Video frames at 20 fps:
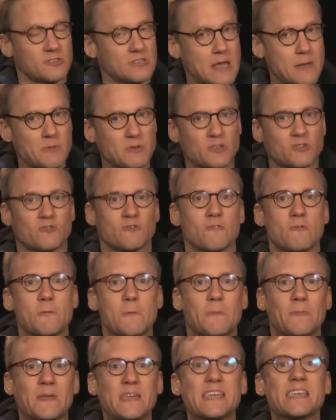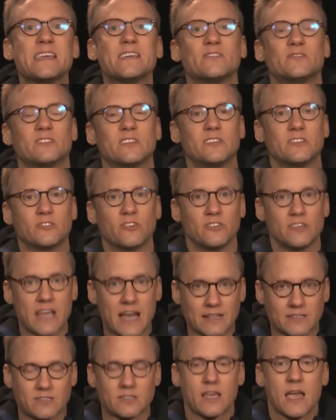same is true in the east, in
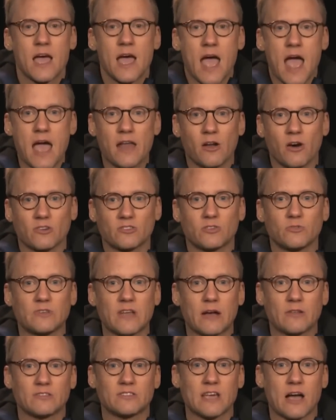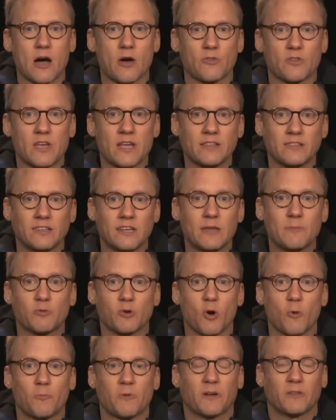Donetsk, and also down south in
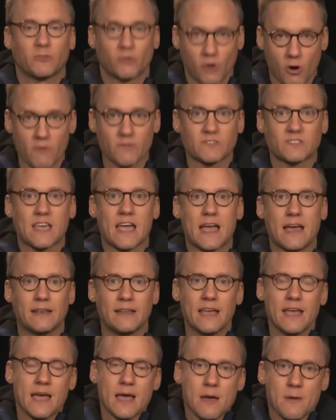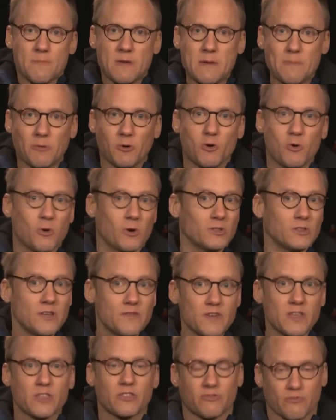Dnipropetrovsk. And people who are
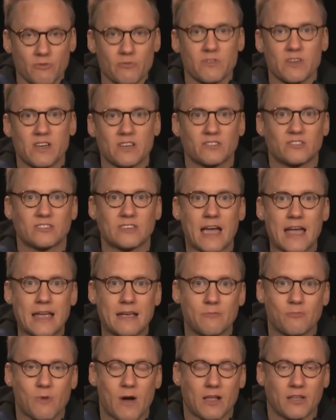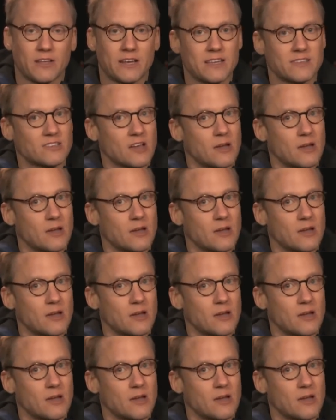living through this say, while it is